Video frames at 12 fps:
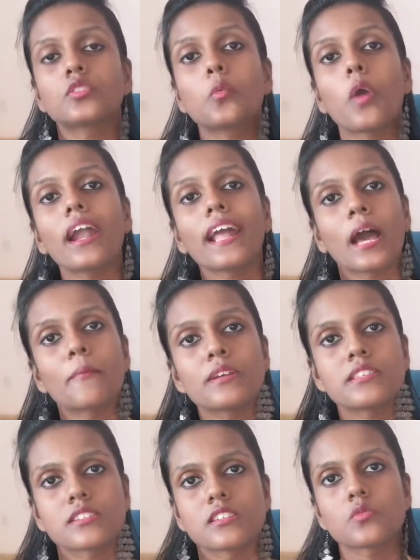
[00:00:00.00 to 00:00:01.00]
So what
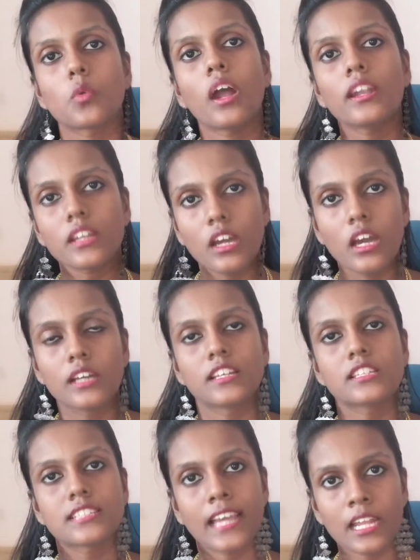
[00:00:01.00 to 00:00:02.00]
happens is, what
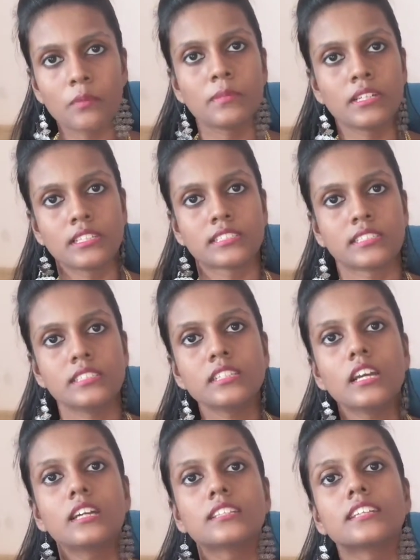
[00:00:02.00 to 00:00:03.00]
the child builds is,
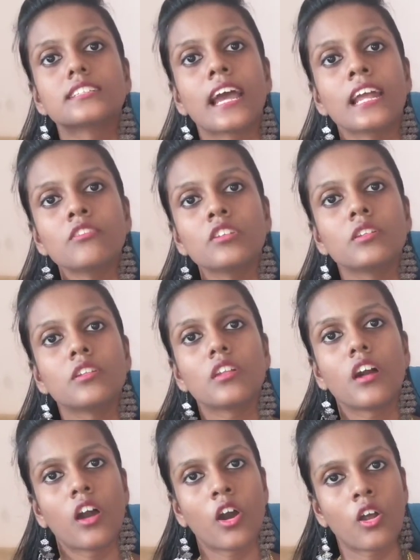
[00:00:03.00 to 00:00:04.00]
the child
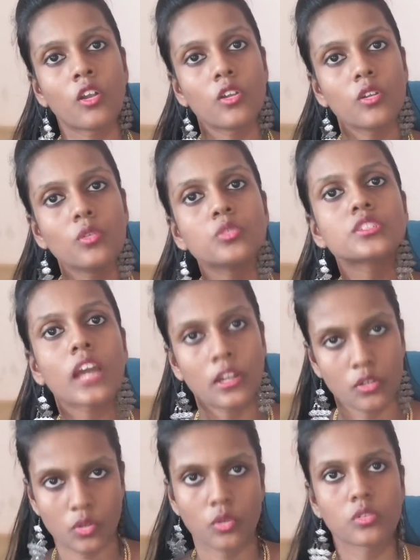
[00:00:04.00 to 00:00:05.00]
will lose
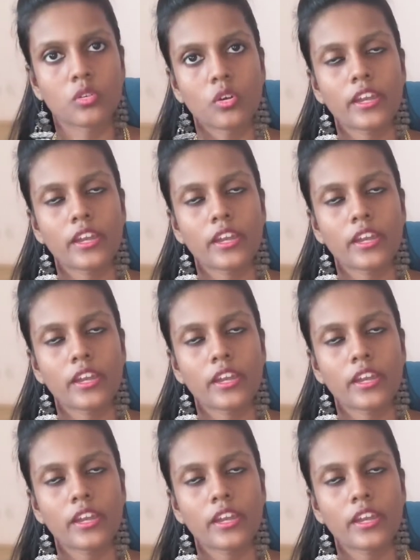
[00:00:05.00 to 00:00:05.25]
control.